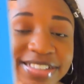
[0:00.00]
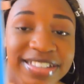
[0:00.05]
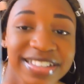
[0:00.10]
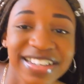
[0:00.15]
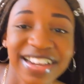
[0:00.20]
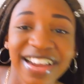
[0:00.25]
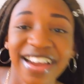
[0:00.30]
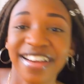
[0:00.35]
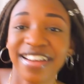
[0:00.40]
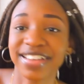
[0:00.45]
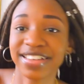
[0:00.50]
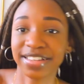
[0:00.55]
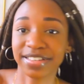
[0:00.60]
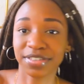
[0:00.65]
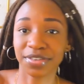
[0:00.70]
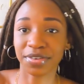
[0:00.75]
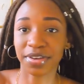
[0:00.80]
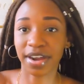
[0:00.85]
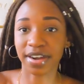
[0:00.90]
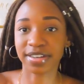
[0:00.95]
it Karatasi
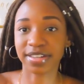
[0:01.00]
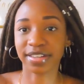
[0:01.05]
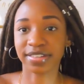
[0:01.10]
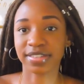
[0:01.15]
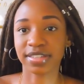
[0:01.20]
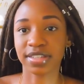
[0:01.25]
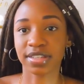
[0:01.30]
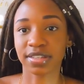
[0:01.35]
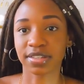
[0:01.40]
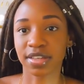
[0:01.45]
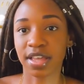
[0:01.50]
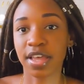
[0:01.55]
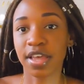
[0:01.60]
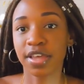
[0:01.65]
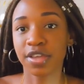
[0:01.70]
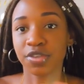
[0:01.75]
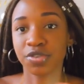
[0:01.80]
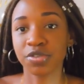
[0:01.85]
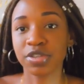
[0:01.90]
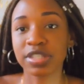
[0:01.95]
or Karatasi?
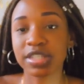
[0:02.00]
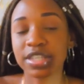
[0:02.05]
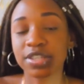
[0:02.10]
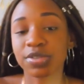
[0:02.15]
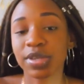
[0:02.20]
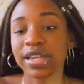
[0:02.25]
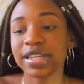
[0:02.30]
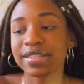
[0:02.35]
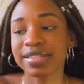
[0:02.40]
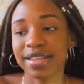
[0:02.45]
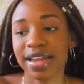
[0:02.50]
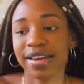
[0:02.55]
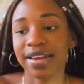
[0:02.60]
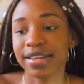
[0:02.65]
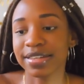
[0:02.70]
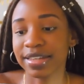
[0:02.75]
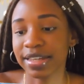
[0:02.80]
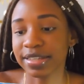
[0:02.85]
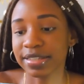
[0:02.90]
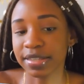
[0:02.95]
No, actually it's
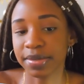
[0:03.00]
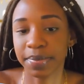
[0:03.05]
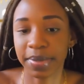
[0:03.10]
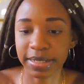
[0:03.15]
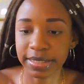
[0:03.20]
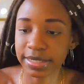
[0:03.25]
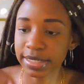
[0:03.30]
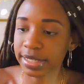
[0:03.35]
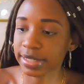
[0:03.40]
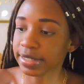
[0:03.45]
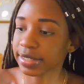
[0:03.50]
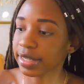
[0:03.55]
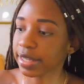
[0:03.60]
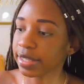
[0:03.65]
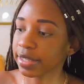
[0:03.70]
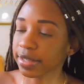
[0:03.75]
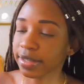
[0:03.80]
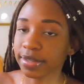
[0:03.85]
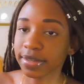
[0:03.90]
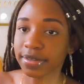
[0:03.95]
Karatasi, but here it's
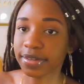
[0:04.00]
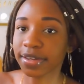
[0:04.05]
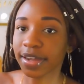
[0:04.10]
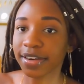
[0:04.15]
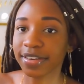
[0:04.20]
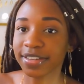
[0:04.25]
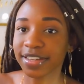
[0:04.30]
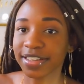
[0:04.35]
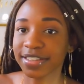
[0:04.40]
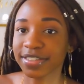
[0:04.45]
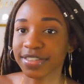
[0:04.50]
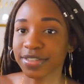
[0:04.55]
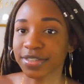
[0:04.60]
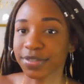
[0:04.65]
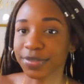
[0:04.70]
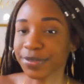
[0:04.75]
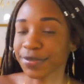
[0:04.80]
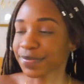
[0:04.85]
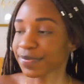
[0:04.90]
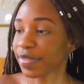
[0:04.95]
like Karatasi.
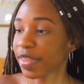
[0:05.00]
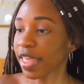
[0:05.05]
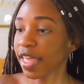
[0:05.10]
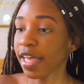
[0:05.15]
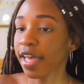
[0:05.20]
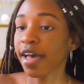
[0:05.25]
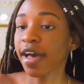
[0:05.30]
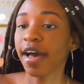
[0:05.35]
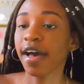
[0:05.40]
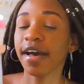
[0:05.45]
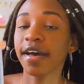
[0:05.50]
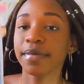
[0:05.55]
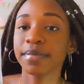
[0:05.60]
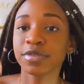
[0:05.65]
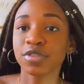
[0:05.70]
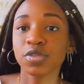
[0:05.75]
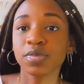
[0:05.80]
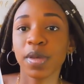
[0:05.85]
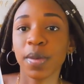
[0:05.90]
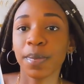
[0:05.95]

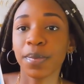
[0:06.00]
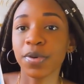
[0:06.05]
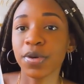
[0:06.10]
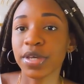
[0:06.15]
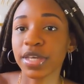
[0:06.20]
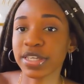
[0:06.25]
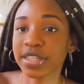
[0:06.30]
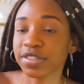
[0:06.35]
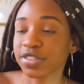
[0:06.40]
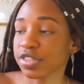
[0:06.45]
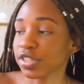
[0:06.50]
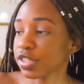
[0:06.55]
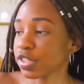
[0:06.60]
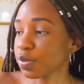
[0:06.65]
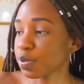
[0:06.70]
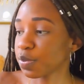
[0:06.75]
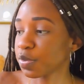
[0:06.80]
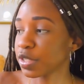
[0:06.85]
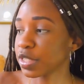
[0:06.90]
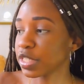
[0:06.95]
So my book is
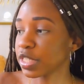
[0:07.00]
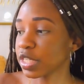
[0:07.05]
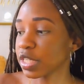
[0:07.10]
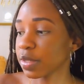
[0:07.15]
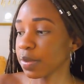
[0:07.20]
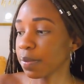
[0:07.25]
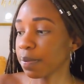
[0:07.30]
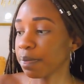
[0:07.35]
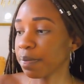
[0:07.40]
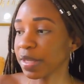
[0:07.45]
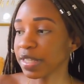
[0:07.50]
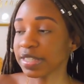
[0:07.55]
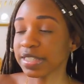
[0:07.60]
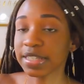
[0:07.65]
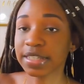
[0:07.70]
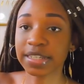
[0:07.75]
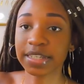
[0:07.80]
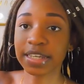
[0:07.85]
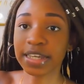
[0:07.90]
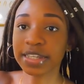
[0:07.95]
just pretty
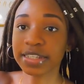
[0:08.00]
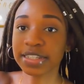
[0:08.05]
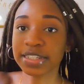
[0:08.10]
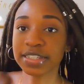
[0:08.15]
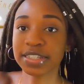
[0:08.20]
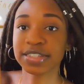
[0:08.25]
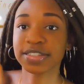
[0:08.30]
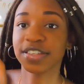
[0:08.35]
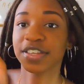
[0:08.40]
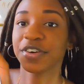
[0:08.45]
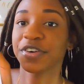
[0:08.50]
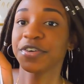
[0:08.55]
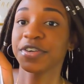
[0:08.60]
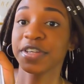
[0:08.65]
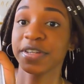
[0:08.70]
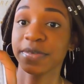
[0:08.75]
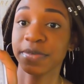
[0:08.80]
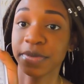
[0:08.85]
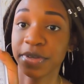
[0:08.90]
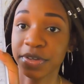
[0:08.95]
basic. This is the
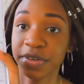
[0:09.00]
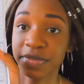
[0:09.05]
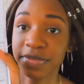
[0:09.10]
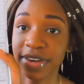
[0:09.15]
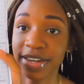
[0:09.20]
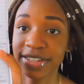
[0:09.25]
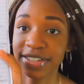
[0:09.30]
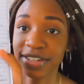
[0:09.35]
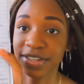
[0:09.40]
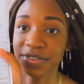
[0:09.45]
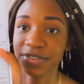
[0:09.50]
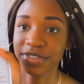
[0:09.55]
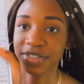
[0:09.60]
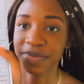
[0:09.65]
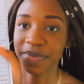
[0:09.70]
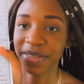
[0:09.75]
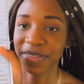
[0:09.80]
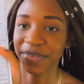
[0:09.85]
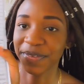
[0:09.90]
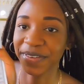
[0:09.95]
Cornell way of writing notes,
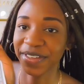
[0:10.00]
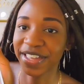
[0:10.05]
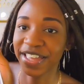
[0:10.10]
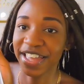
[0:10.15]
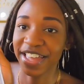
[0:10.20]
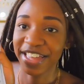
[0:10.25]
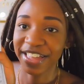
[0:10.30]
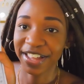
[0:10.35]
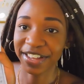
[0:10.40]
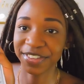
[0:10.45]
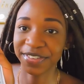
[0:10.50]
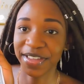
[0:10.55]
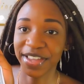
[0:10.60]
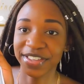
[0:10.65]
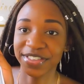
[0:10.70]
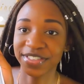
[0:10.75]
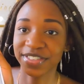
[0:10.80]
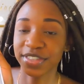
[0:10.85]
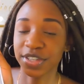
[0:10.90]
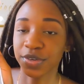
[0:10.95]
by the way. That's why I
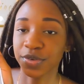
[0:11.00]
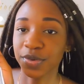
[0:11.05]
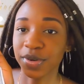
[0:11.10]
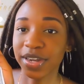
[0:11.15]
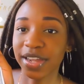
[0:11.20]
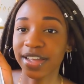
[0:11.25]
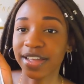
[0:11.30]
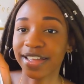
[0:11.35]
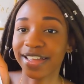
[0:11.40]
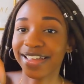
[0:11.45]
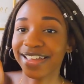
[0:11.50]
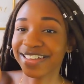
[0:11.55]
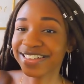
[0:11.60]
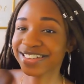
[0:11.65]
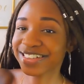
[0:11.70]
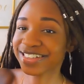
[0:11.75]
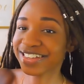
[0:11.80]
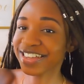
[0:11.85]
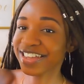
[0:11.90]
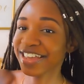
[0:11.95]
use the ruler.
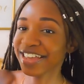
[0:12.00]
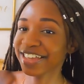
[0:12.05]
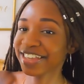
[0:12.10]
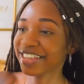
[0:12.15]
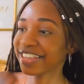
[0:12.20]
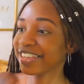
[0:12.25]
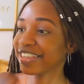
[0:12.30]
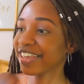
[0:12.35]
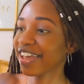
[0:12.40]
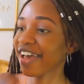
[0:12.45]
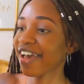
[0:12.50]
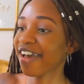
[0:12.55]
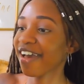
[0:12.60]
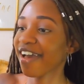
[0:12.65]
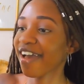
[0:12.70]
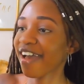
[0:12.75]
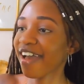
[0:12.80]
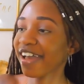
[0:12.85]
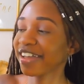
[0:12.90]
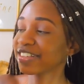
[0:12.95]
And yeah,
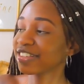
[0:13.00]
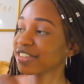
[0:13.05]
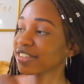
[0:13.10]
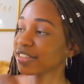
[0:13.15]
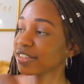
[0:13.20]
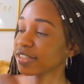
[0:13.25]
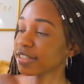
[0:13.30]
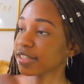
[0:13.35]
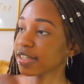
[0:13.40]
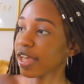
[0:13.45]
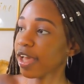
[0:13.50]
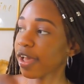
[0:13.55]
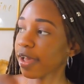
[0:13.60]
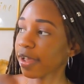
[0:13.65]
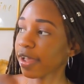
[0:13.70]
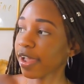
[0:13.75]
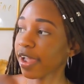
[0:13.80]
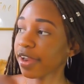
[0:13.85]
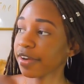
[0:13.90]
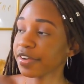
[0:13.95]
I just
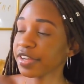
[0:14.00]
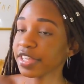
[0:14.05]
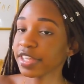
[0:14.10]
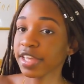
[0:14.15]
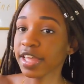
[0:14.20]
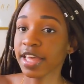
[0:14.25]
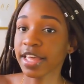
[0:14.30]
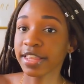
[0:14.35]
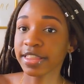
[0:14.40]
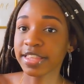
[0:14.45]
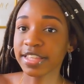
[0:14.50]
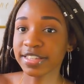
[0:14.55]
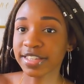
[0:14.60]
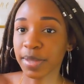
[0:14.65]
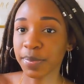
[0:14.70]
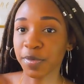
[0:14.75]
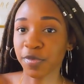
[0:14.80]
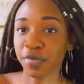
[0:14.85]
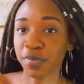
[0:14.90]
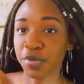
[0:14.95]
carry this
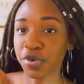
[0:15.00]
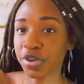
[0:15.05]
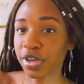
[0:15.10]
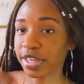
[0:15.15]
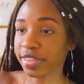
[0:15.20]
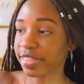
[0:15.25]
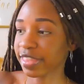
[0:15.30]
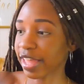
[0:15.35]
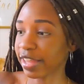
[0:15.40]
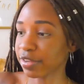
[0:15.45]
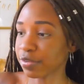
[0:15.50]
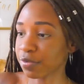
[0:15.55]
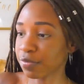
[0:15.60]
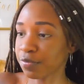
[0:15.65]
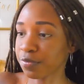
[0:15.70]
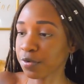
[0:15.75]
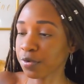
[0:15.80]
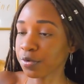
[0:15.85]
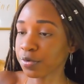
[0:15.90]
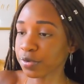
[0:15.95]
type of book that
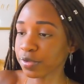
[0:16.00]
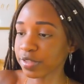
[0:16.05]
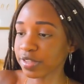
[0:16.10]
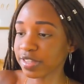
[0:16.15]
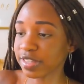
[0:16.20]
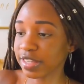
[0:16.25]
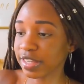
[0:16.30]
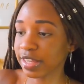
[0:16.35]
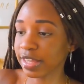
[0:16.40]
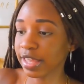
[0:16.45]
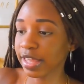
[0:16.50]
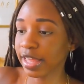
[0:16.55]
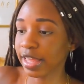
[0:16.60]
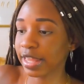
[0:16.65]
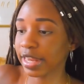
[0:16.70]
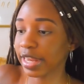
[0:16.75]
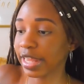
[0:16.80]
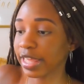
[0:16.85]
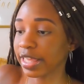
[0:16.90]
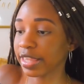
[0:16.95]
folds
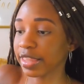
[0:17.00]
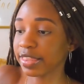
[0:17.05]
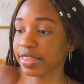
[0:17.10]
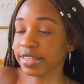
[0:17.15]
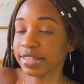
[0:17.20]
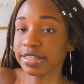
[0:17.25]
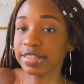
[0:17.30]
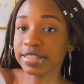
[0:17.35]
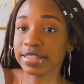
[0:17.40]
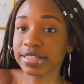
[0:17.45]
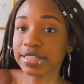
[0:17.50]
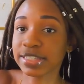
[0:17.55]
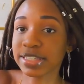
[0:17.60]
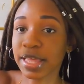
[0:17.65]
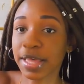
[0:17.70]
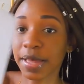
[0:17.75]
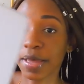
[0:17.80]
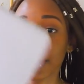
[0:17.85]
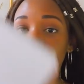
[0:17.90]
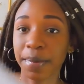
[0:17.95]
like this,
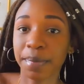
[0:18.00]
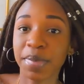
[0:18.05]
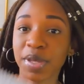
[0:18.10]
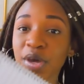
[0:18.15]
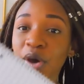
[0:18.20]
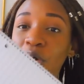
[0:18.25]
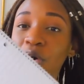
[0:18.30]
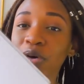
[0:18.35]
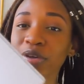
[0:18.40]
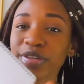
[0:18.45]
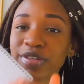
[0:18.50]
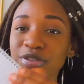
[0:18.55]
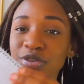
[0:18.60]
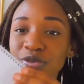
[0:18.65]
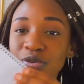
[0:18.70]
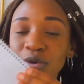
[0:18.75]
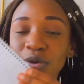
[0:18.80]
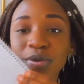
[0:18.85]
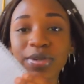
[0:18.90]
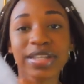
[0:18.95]
because you
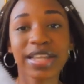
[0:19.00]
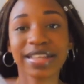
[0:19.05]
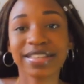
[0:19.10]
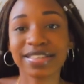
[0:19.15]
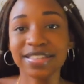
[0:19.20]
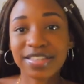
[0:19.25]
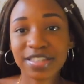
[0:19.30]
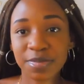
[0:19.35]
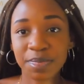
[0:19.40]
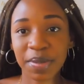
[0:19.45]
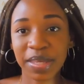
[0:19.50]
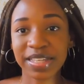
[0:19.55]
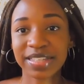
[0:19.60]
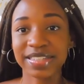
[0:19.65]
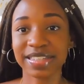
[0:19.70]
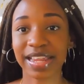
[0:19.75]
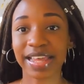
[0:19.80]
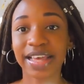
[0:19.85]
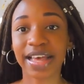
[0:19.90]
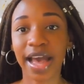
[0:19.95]
know, desk space,
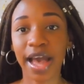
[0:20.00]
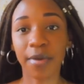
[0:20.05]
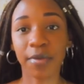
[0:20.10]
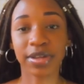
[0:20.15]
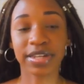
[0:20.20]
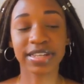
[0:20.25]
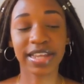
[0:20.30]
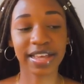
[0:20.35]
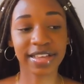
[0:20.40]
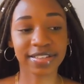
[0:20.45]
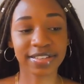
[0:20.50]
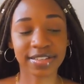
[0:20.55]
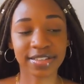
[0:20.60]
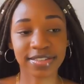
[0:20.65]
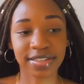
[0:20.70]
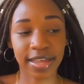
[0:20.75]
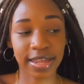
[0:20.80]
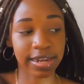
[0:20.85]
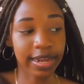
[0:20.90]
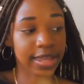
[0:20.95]
like our desks
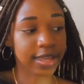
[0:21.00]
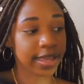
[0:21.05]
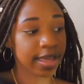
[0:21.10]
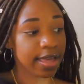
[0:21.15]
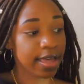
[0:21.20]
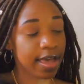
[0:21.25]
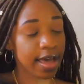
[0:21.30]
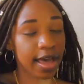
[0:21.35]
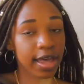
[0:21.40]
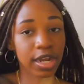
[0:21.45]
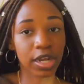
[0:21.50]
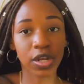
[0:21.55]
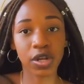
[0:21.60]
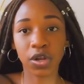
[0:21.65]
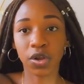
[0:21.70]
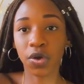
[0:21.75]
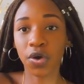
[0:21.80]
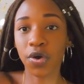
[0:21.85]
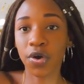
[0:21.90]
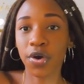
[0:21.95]
are like a
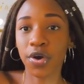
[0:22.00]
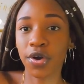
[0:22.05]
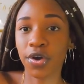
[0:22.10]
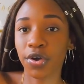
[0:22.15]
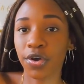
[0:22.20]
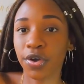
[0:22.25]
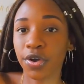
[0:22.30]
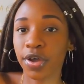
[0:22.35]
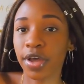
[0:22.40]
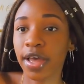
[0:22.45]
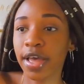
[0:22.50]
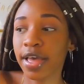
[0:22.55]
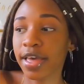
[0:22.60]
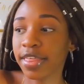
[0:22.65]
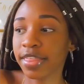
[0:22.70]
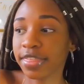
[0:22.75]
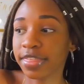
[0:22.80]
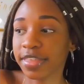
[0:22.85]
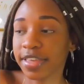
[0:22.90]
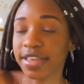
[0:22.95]
long
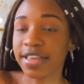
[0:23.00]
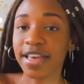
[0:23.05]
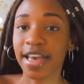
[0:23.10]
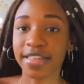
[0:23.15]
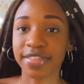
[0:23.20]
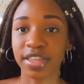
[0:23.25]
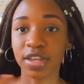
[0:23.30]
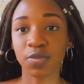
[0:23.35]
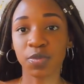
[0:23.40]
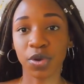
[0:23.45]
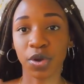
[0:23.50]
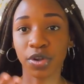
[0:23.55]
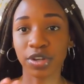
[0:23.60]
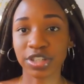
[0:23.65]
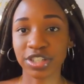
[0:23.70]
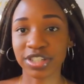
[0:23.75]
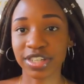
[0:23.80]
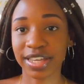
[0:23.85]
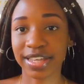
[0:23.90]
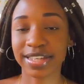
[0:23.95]
thing and then we all
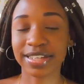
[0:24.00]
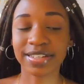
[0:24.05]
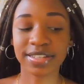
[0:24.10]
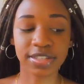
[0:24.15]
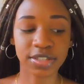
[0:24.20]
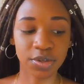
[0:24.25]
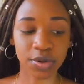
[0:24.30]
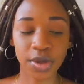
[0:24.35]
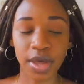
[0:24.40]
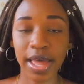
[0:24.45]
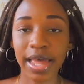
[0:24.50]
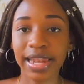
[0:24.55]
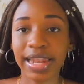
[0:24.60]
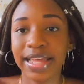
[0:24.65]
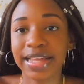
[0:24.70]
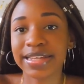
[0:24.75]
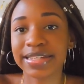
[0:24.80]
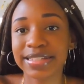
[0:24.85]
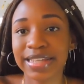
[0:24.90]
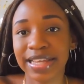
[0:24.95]
share it, so
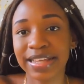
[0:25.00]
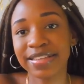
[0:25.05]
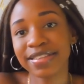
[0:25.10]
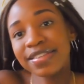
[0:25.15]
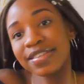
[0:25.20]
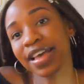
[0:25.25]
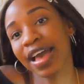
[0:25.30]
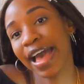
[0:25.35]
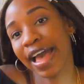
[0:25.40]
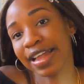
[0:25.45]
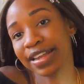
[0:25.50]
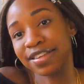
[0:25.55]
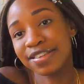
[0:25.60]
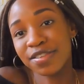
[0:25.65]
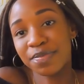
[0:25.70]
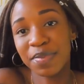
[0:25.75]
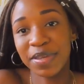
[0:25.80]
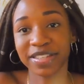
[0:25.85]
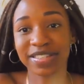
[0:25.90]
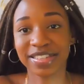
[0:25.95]
like desk hand
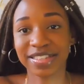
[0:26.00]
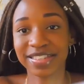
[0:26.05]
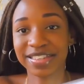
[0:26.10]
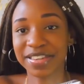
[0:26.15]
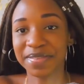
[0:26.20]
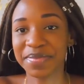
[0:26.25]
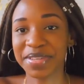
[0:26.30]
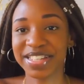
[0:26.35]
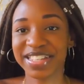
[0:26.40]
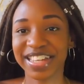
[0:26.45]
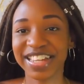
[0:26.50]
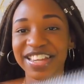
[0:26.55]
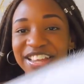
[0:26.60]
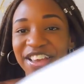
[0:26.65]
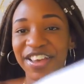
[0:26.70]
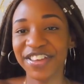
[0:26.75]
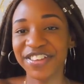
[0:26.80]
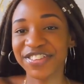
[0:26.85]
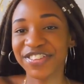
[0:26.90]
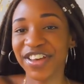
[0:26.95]
space is limited.
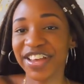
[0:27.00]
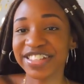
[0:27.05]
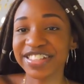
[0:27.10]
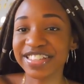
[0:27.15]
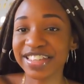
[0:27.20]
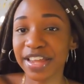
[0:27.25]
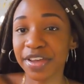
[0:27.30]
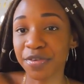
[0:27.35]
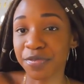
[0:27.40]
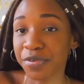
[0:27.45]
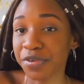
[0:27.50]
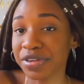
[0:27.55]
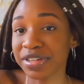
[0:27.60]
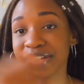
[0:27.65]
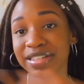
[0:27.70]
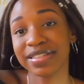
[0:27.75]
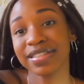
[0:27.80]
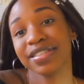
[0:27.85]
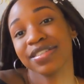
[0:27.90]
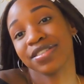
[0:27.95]
So I just like
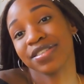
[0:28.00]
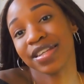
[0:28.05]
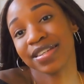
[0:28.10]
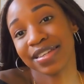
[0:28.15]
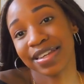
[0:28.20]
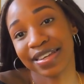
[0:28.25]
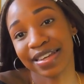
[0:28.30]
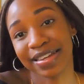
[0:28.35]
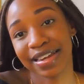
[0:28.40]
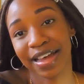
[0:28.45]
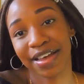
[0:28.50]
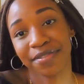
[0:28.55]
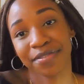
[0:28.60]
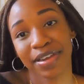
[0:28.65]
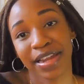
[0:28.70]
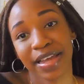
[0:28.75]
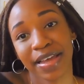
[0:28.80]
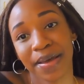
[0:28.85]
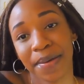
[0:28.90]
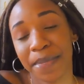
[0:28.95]
folding this so that I can have
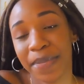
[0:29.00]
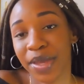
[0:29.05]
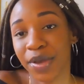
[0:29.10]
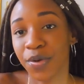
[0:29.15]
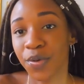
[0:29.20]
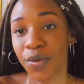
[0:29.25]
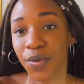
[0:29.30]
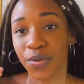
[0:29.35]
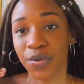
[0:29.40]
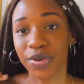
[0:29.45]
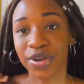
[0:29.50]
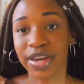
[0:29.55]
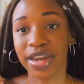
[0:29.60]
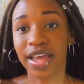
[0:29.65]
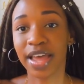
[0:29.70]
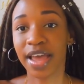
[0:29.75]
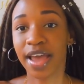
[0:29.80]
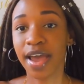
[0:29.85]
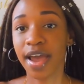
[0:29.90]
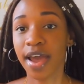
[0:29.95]
like my own
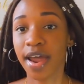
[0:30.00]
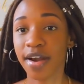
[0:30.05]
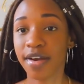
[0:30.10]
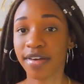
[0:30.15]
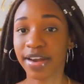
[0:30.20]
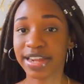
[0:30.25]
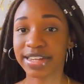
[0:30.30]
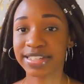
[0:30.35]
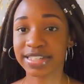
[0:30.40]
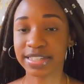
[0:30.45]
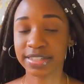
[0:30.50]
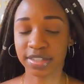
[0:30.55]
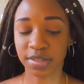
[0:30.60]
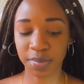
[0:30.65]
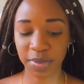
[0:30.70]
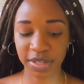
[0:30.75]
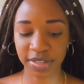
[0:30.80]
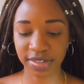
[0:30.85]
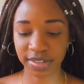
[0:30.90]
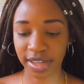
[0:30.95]
writing
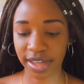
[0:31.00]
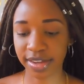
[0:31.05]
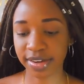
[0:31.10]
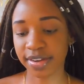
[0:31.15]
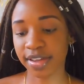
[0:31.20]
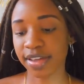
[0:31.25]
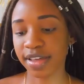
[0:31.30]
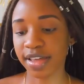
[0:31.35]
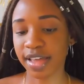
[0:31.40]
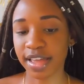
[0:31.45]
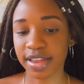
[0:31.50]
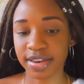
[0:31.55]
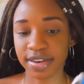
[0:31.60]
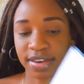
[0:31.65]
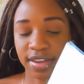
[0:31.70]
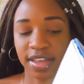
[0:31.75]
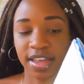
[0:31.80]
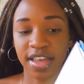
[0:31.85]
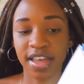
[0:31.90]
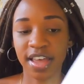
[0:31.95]
space kinda, and